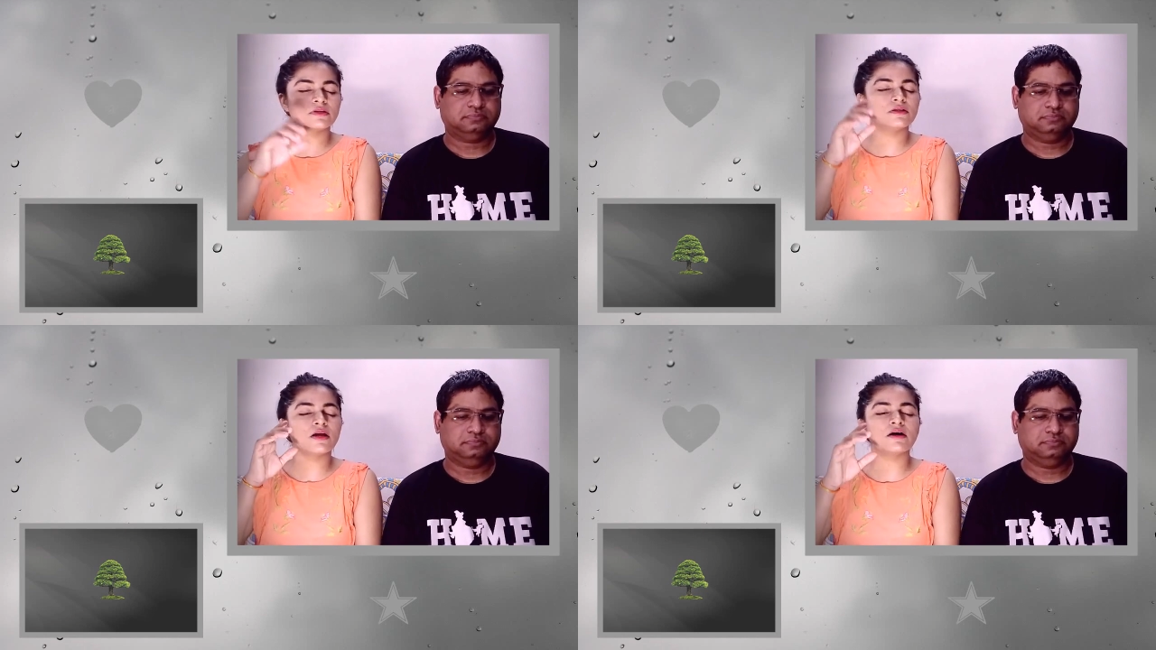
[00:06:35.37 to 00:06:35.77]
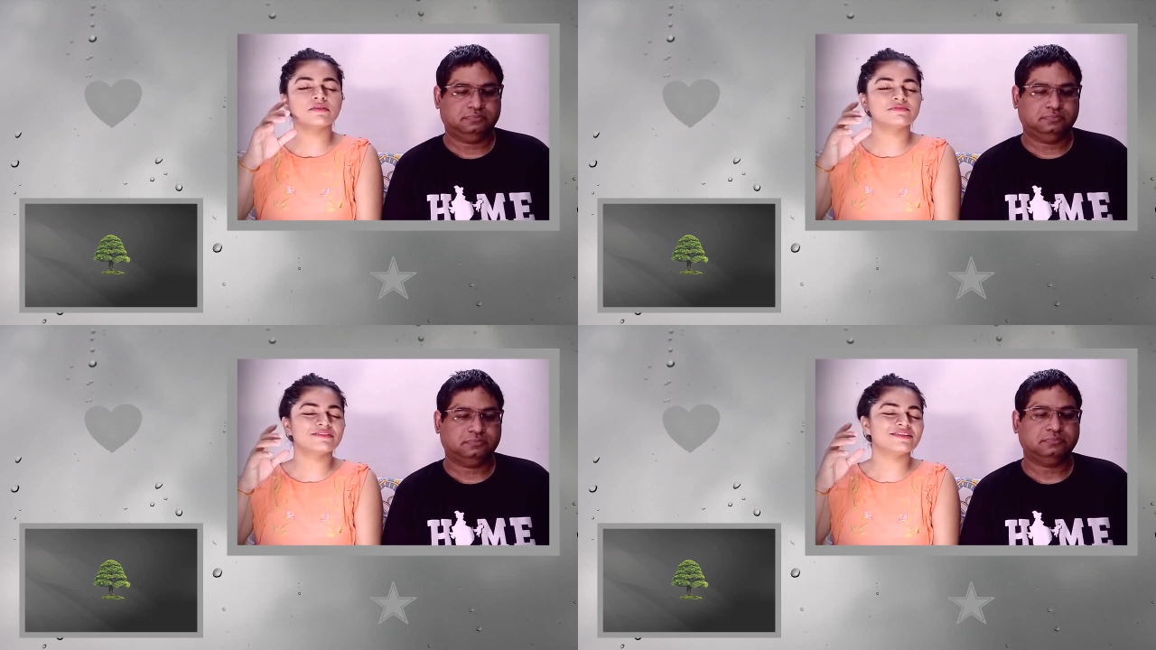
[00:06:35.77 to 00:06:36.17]

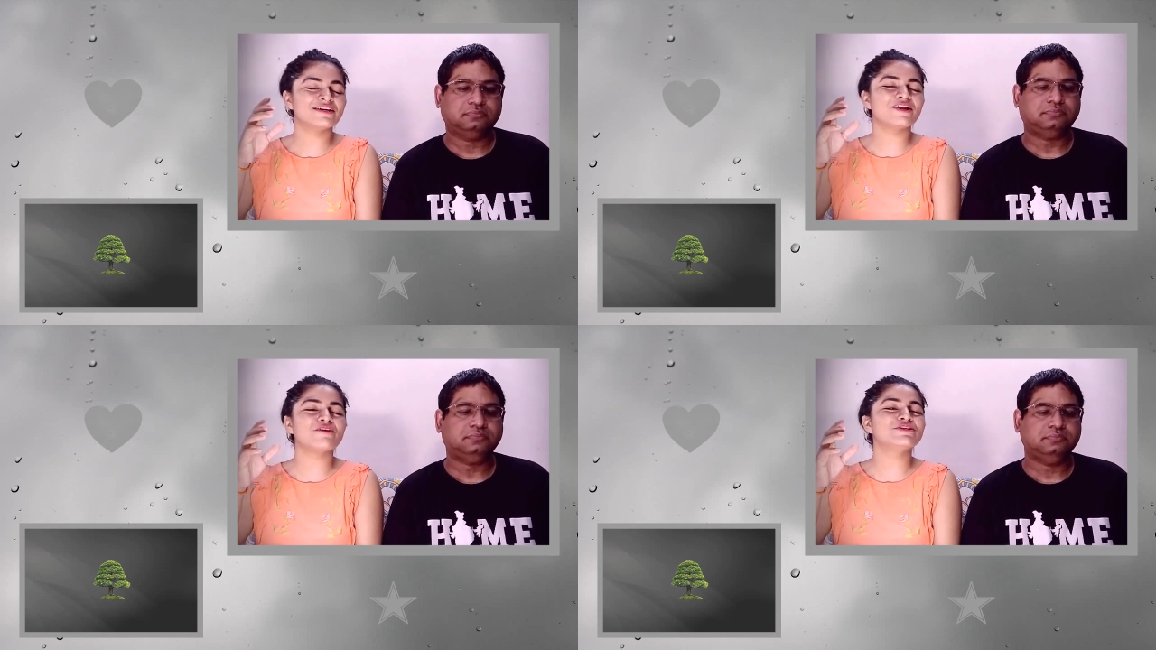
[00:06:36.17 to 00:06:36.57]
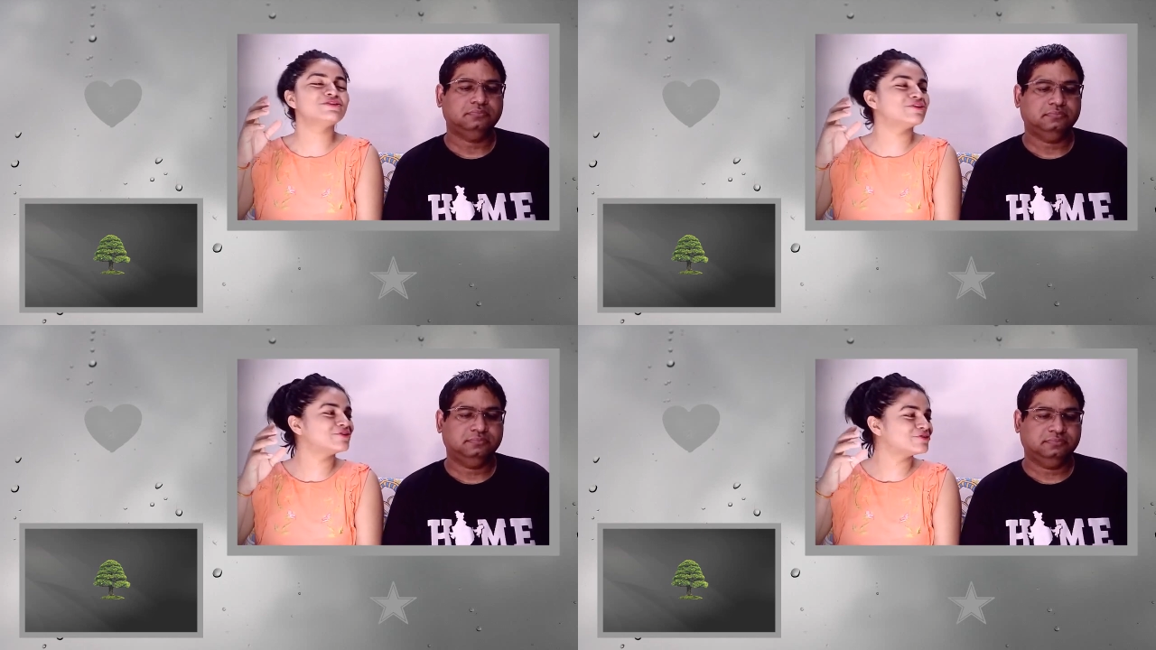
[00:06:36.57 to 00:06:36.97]
Speaker 1: i La,
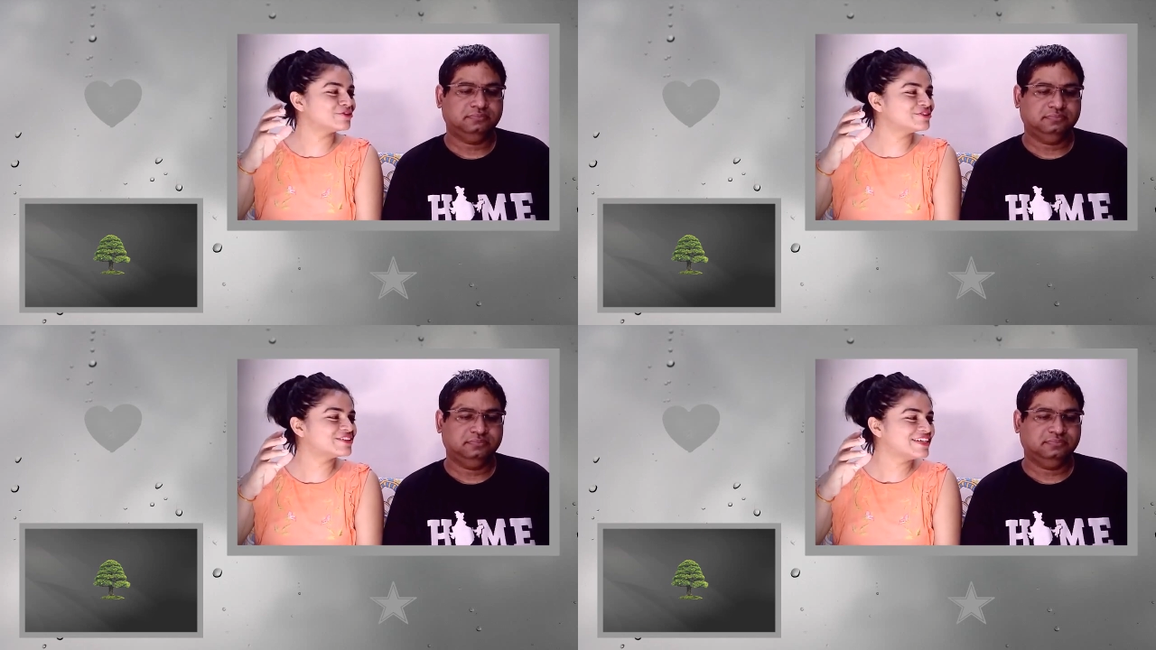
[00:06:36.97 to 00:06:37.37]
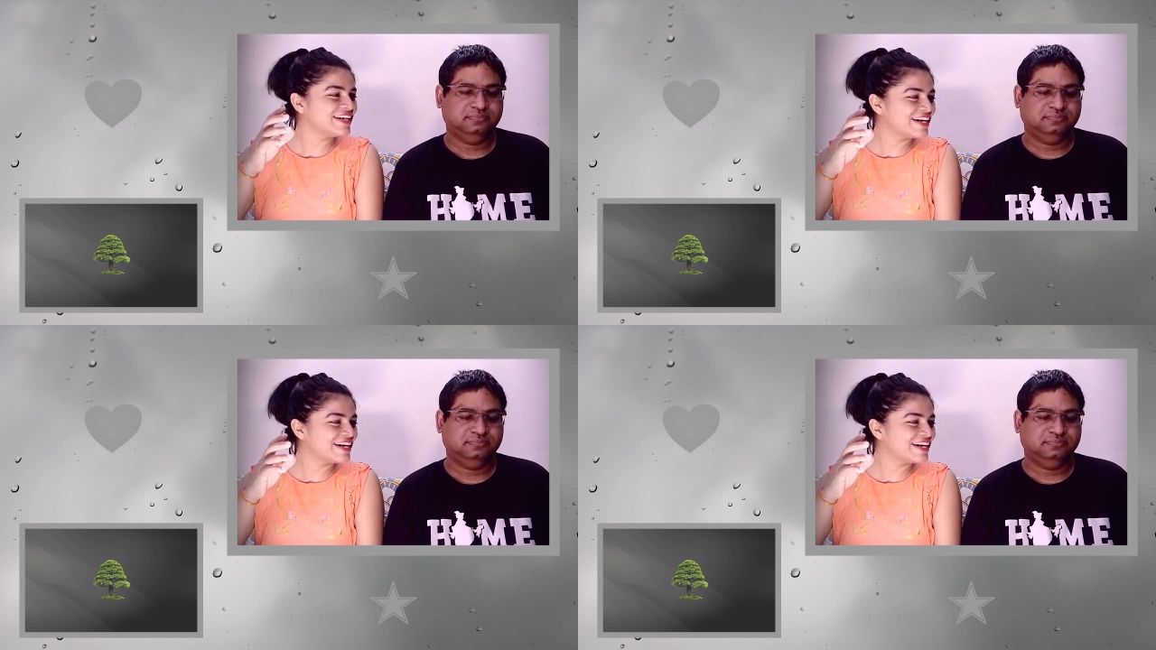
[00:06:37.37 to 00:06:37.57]
and Rose.